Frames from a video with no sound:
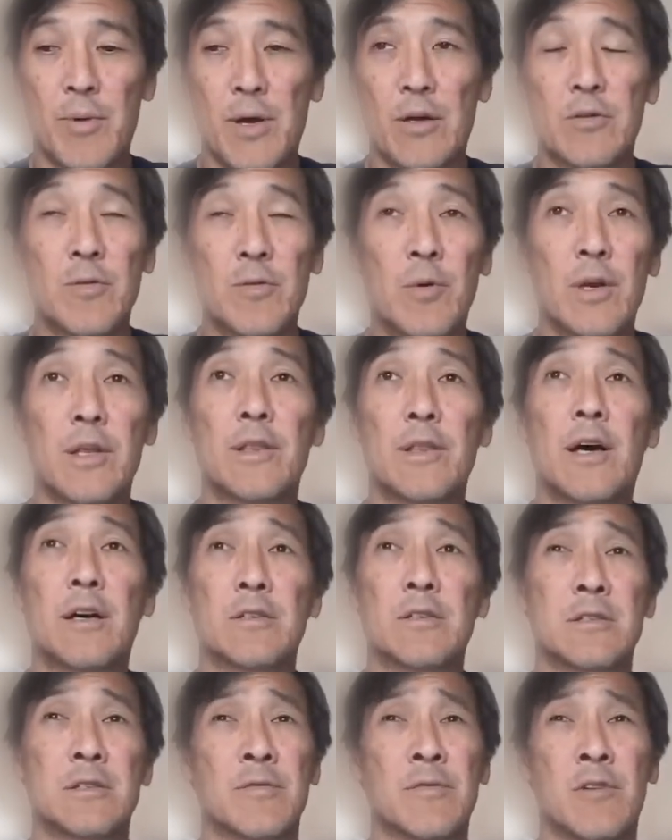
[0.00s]
about
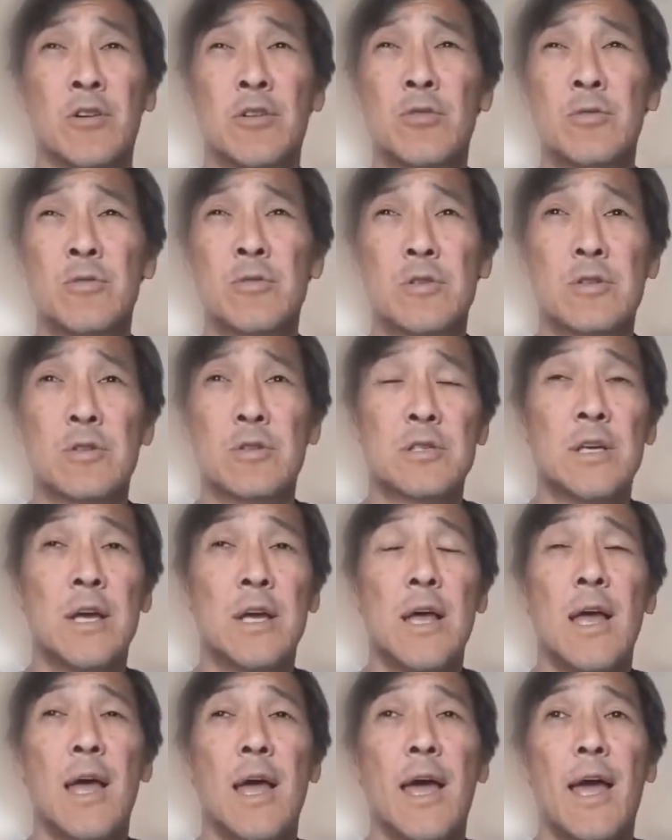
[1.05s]
20,000 of our
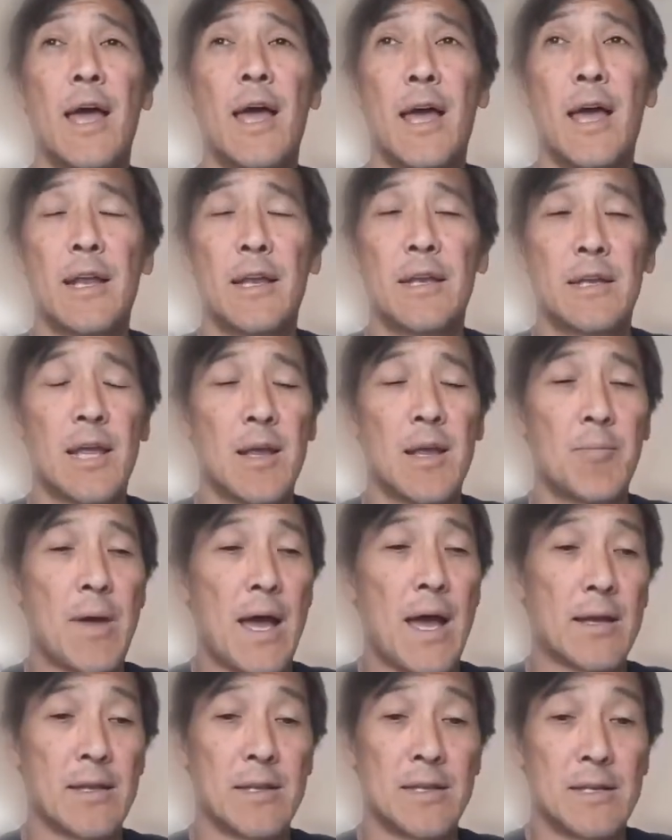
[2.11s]
users and came
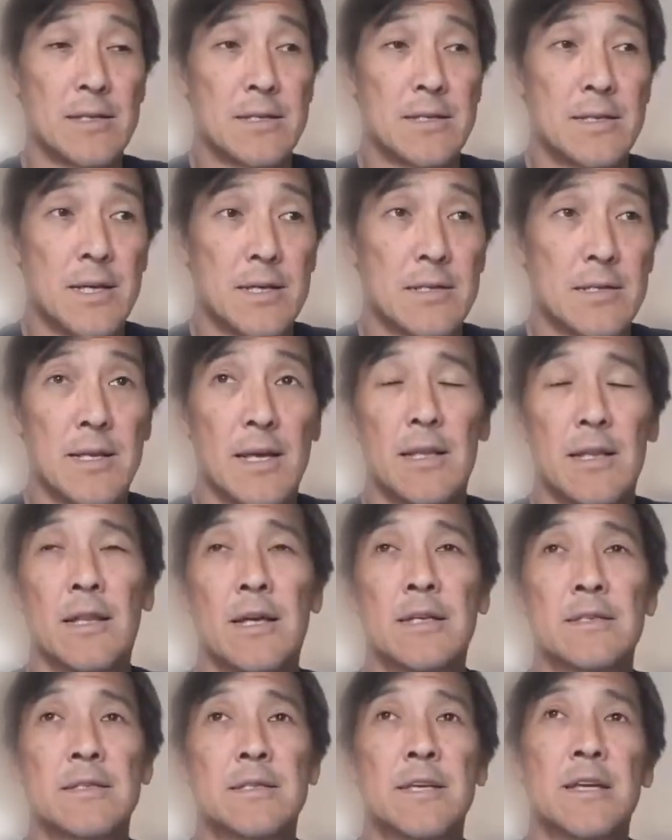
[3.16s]
back, and it says that
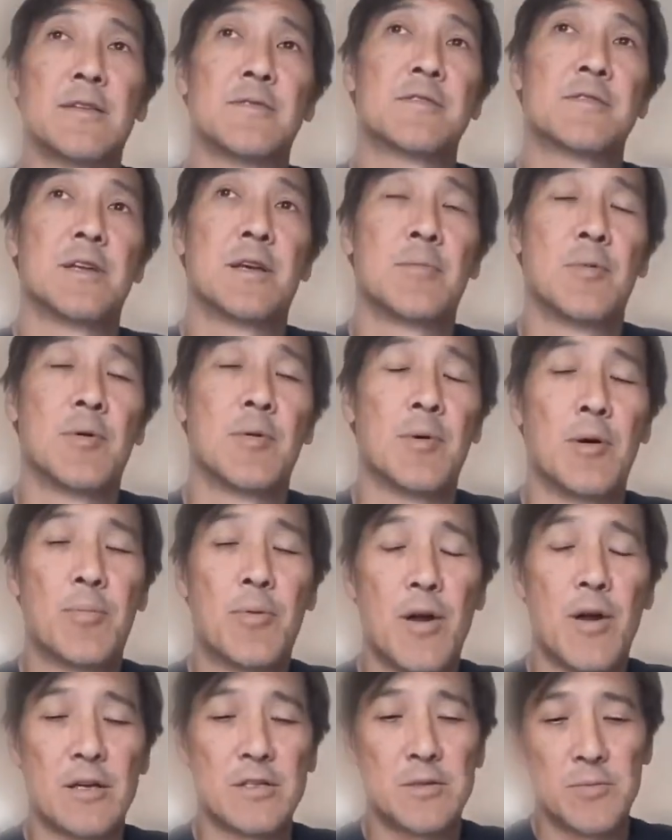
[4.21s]
Lens saves them
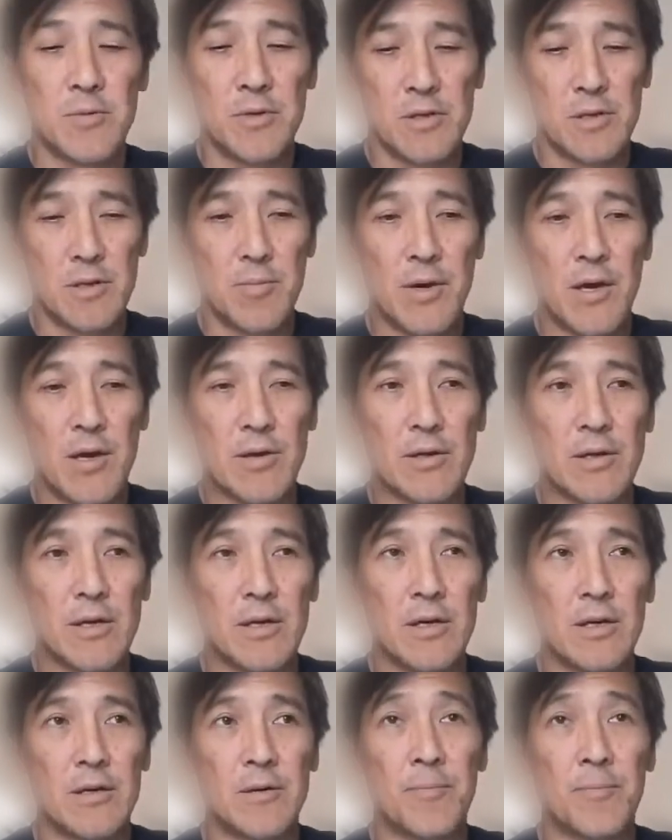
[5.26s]
approximately about
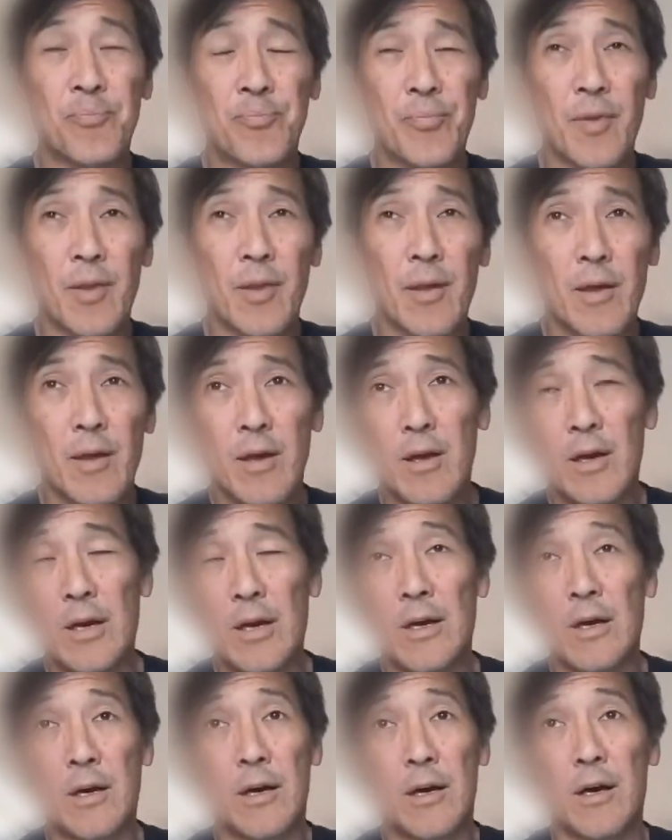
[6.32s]

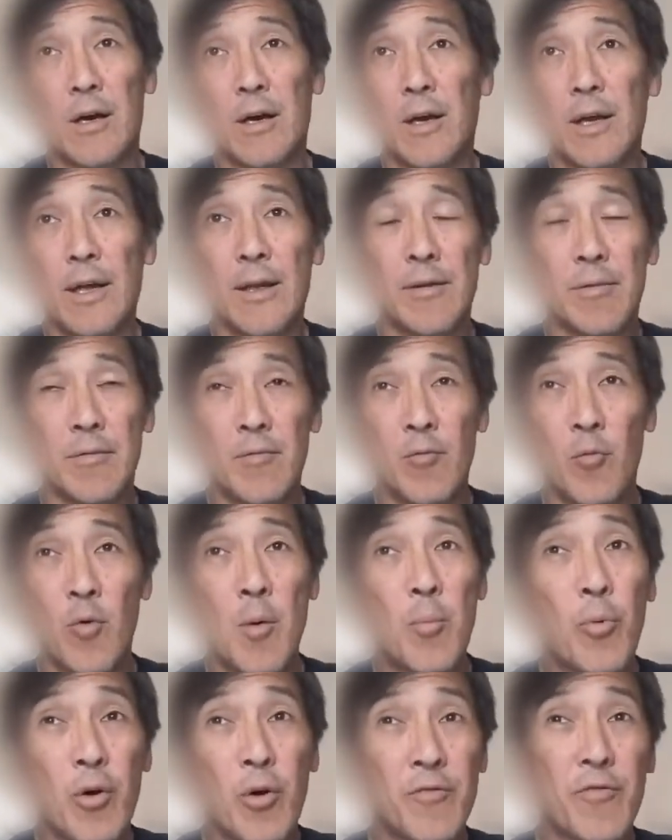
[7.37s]

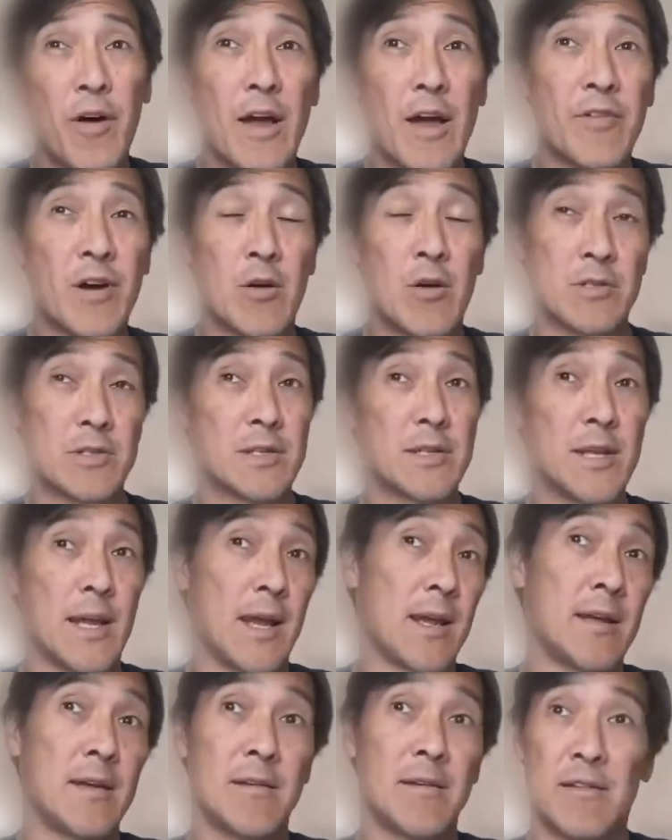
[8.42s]
1.5 hours a
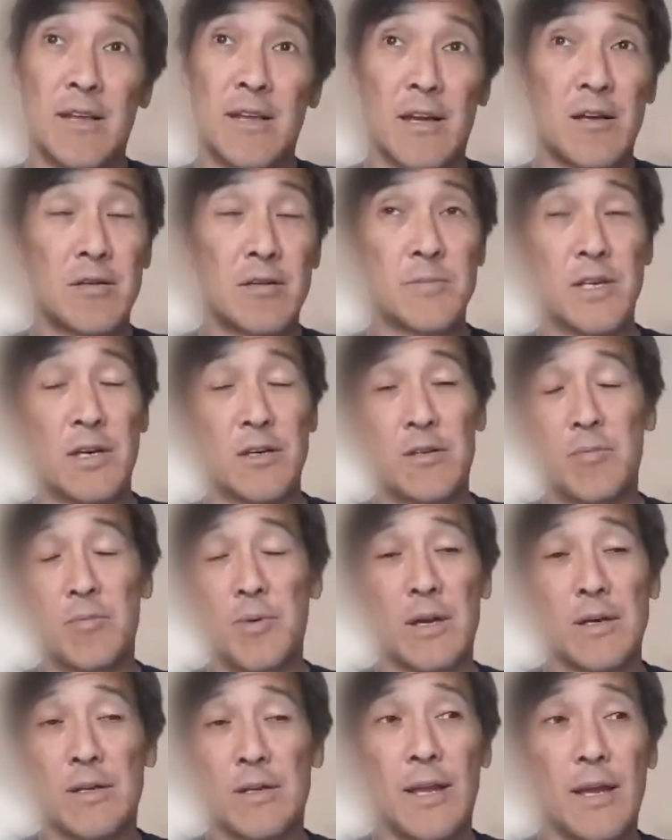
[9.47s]
day. That comes out to
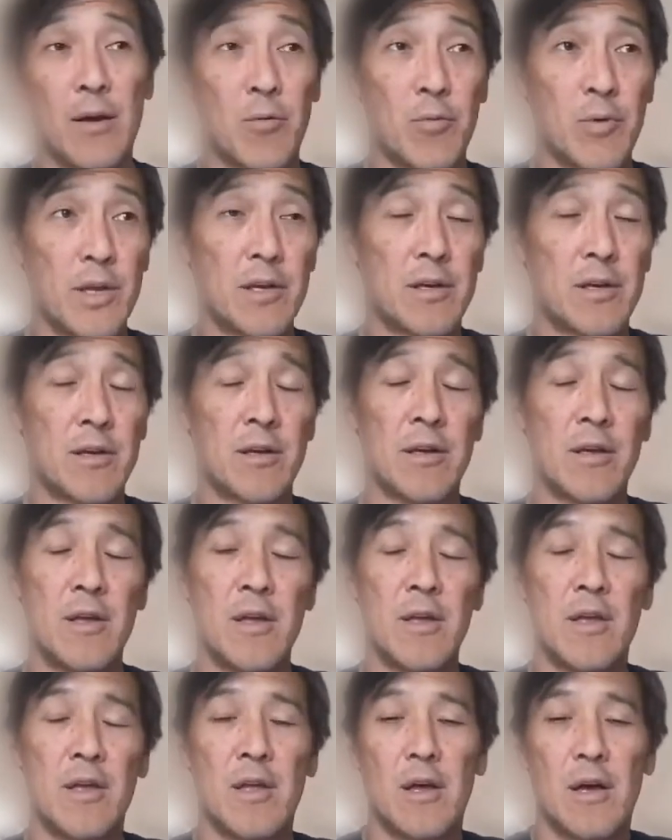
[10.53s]
about a day a week.
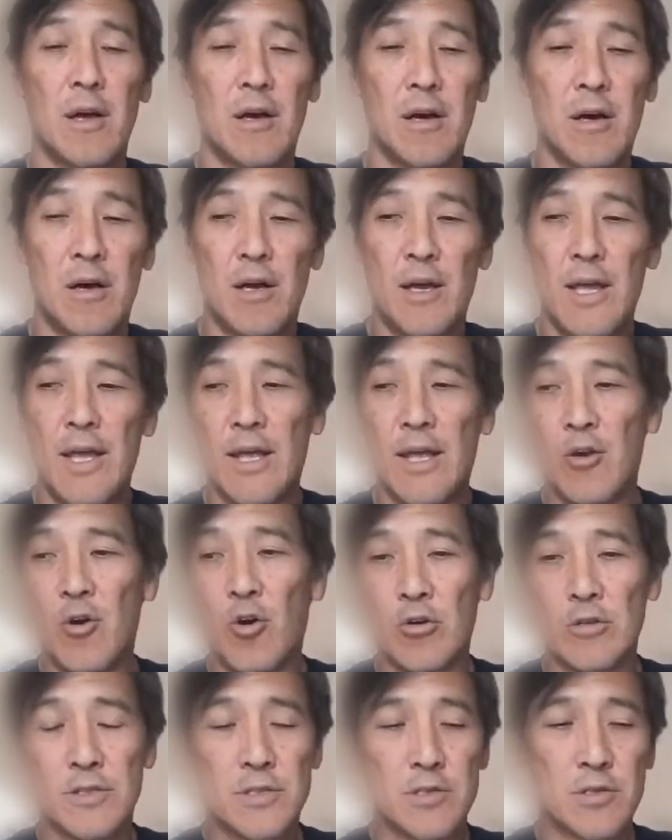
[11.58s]
And
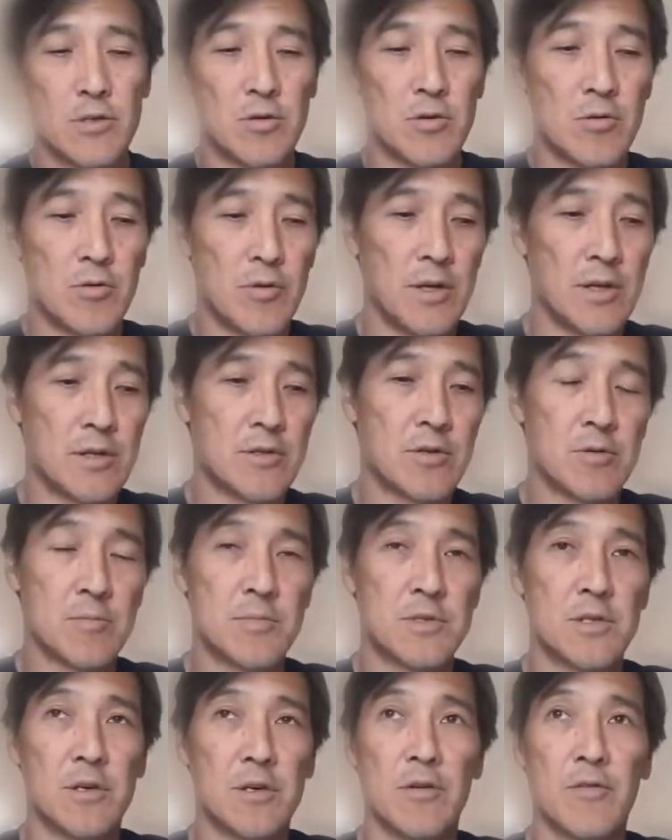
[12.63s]
also in
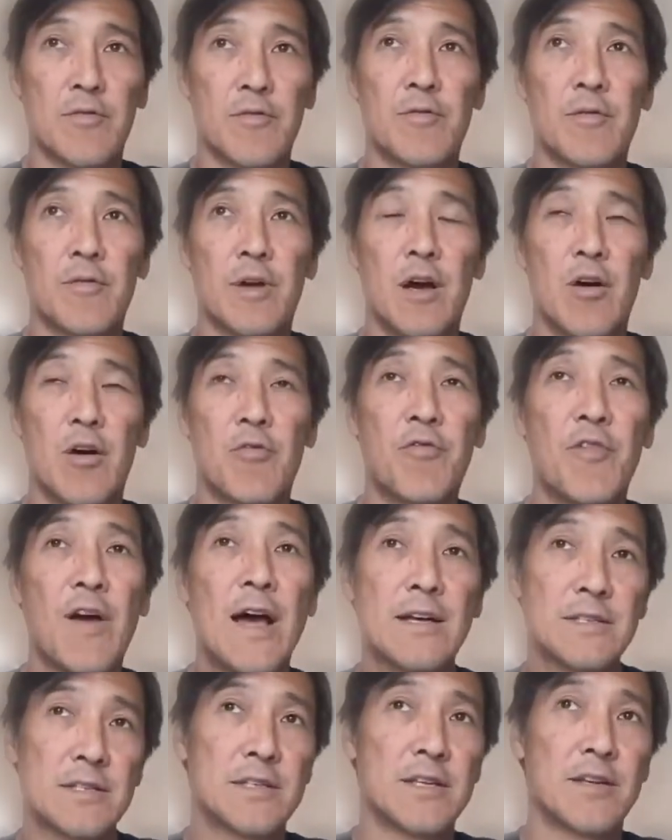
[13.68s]
terms of how
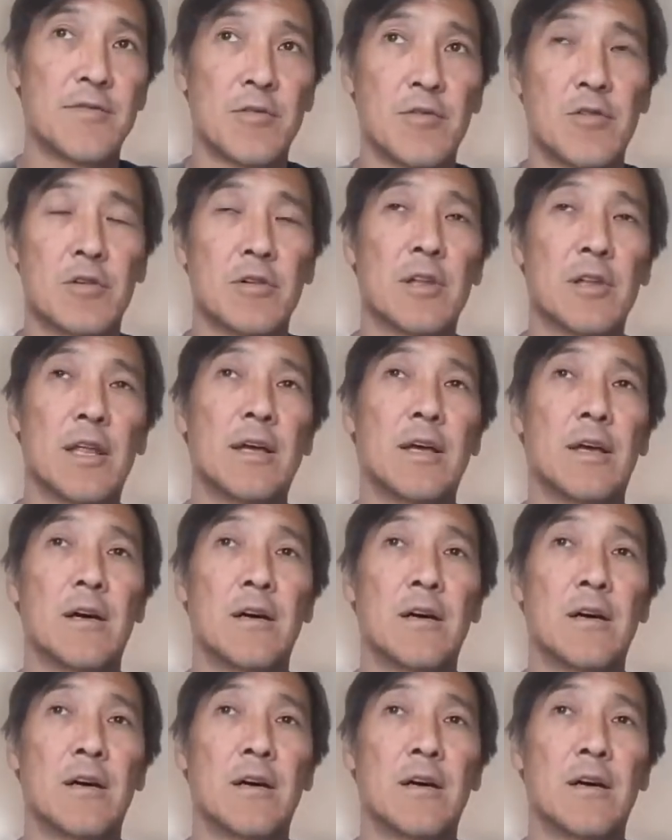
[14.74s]
fast they've learned